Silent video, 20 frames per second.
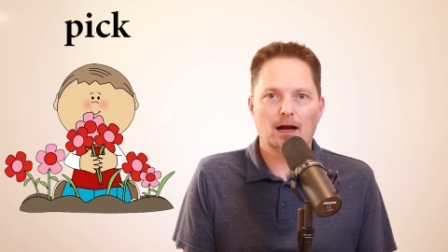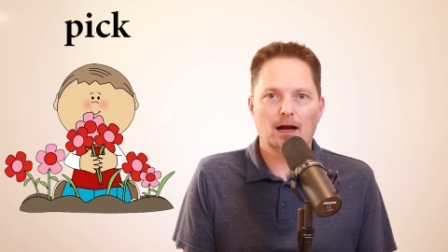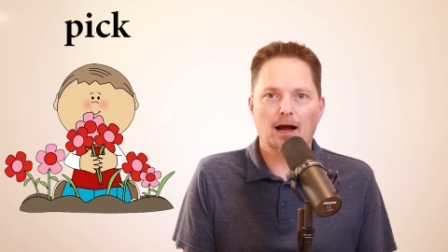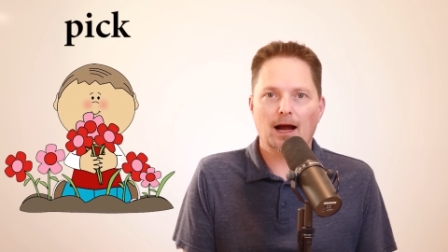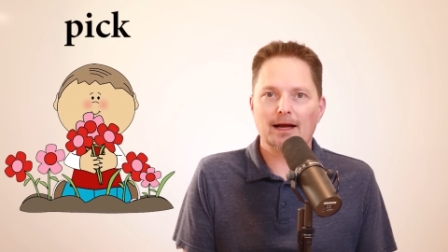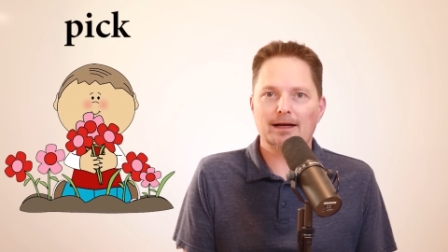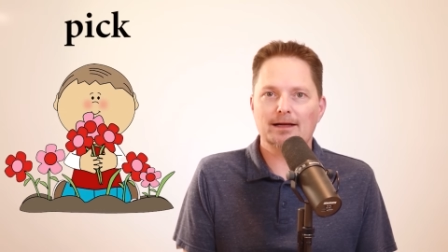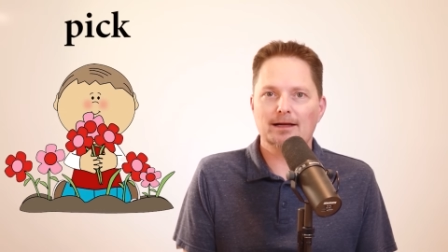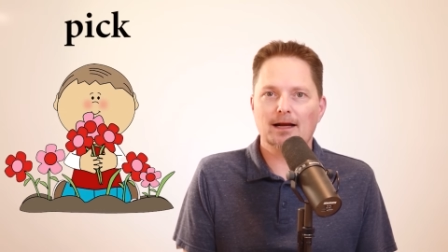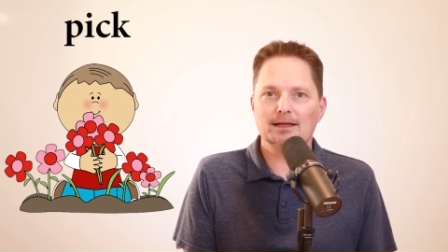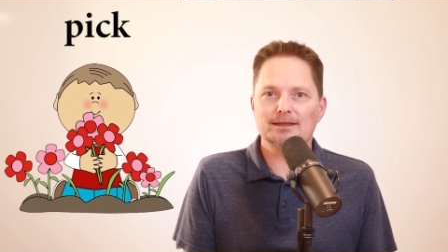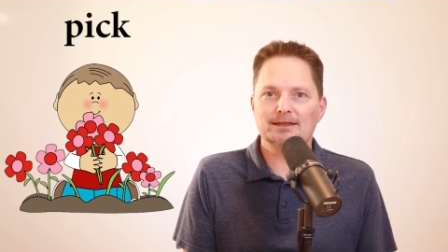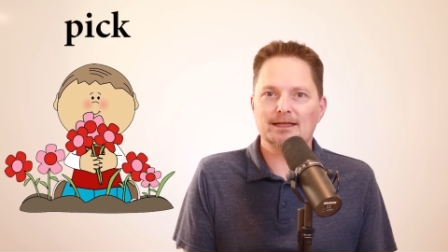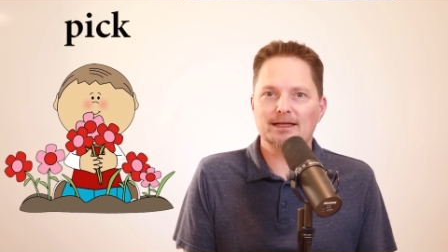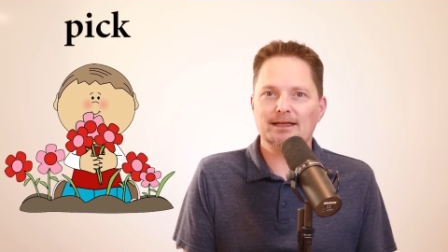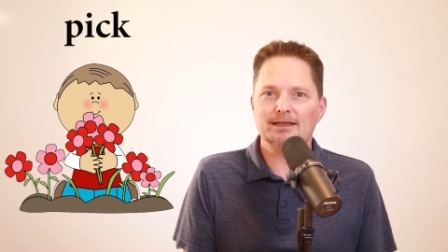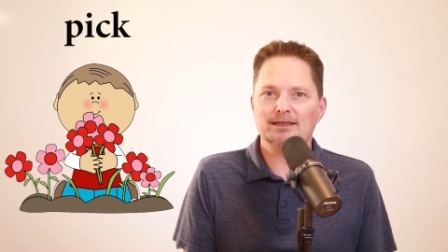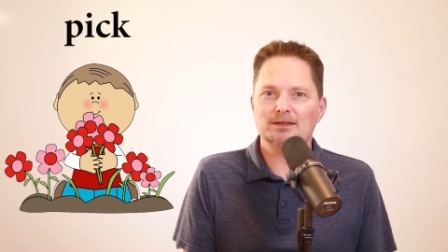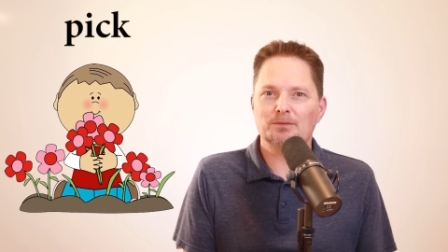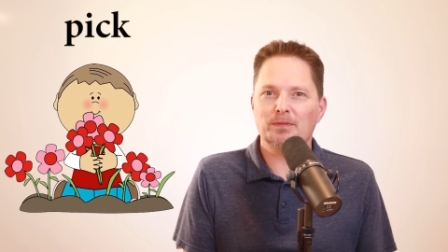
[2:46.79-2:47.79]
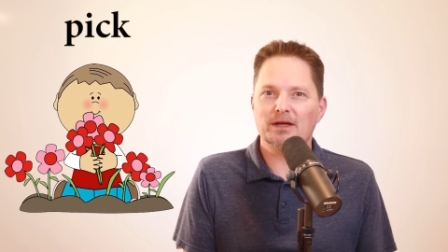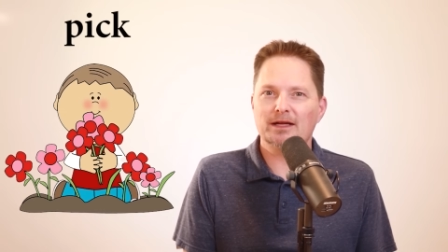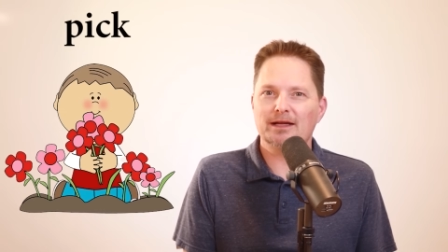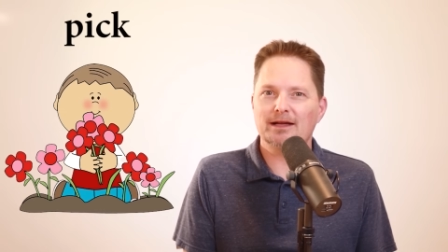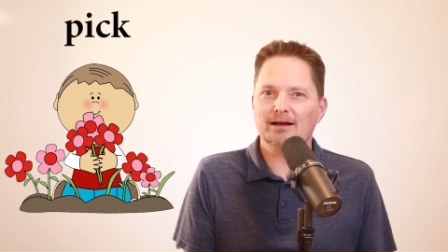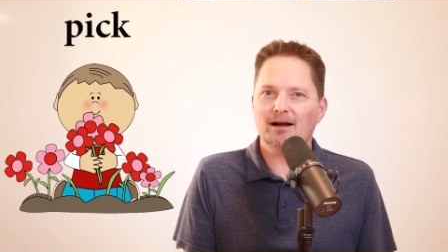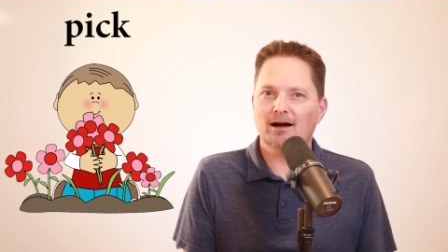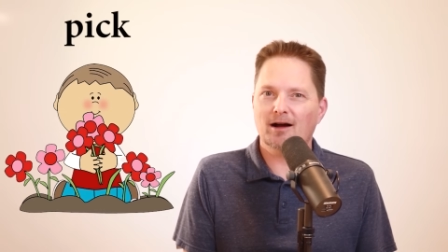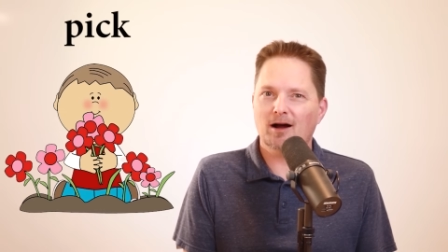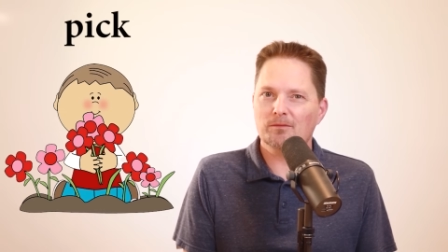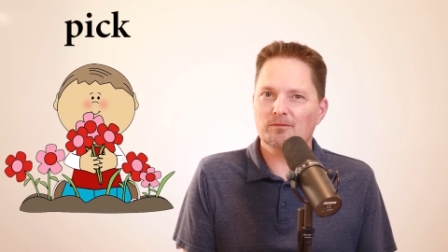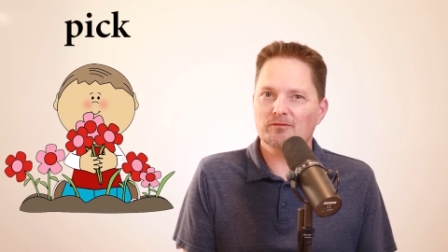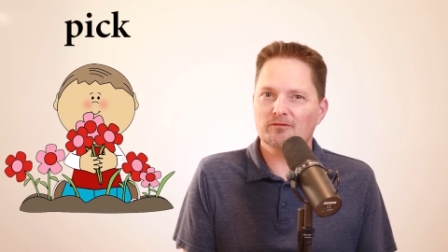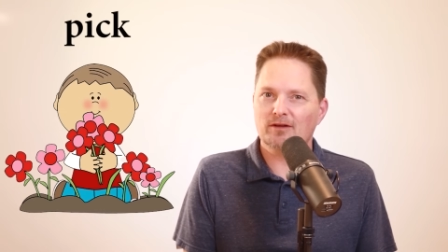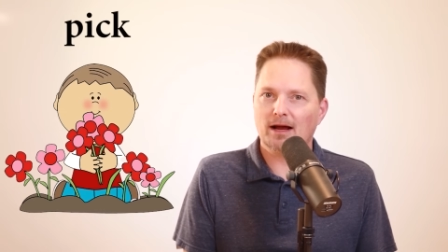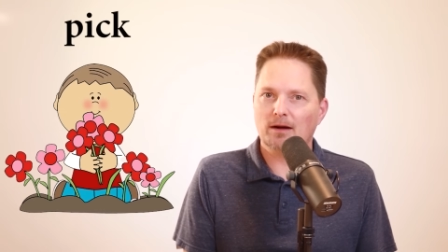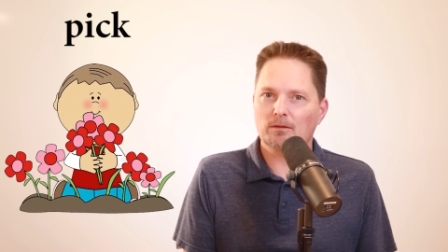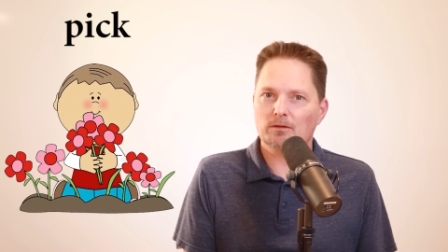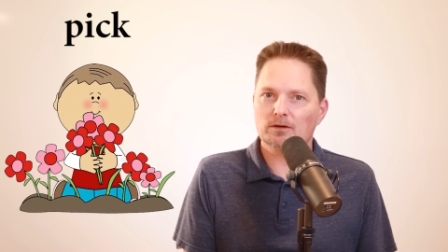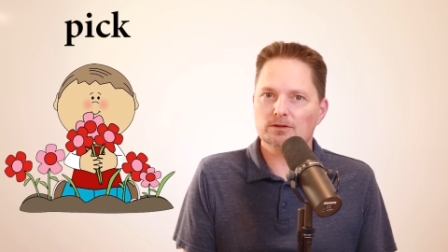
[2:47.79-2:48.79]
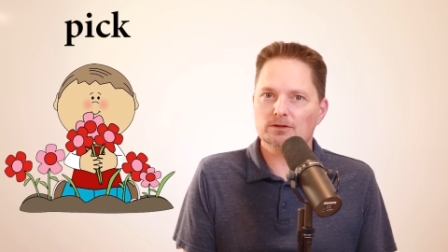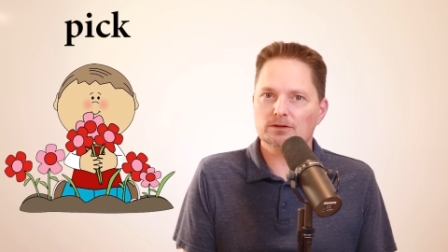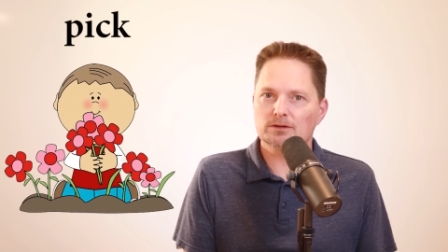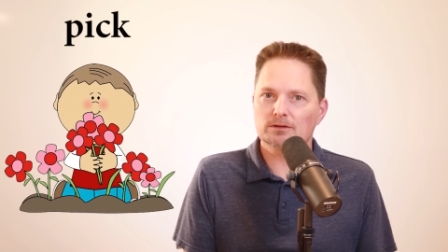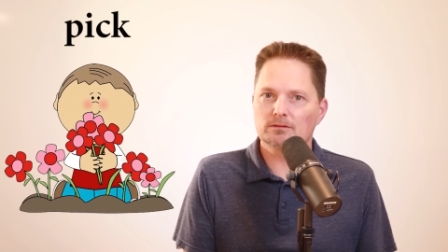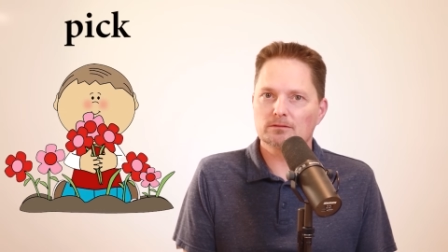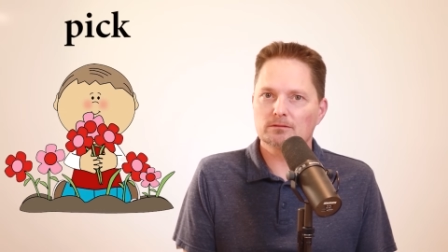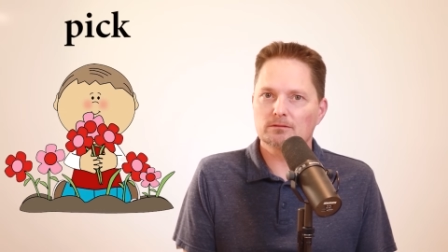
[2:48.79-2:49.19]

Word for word: I cannot say he's picking up flowers.